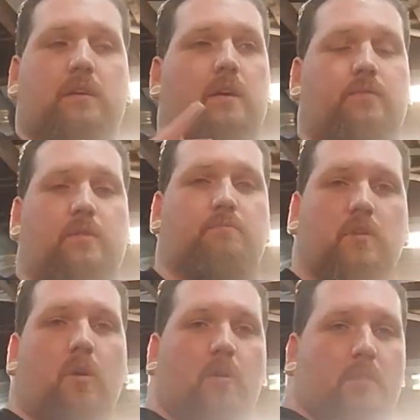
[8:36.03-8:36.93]
If you
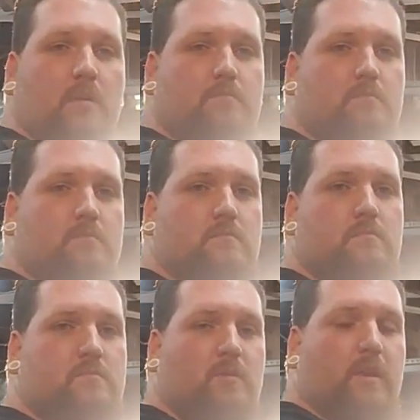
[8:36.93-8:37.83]
hold them up
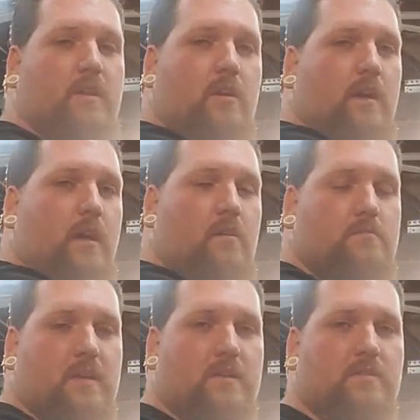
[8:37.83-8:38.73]
the way they are
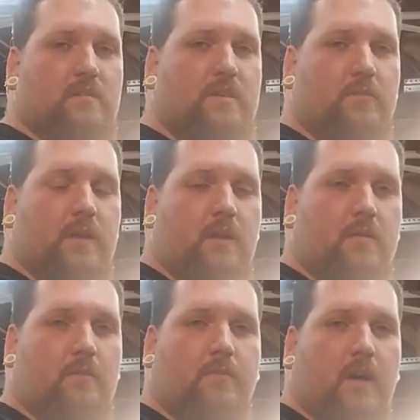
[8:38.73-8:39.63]
now and just leave them there,
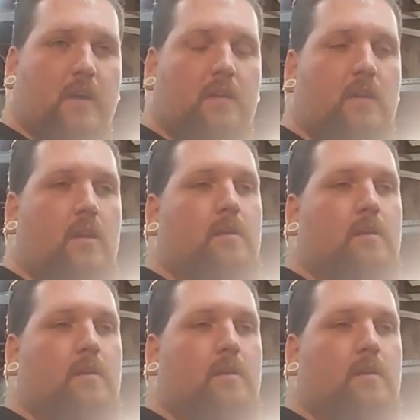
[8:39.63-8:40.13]
they're fine.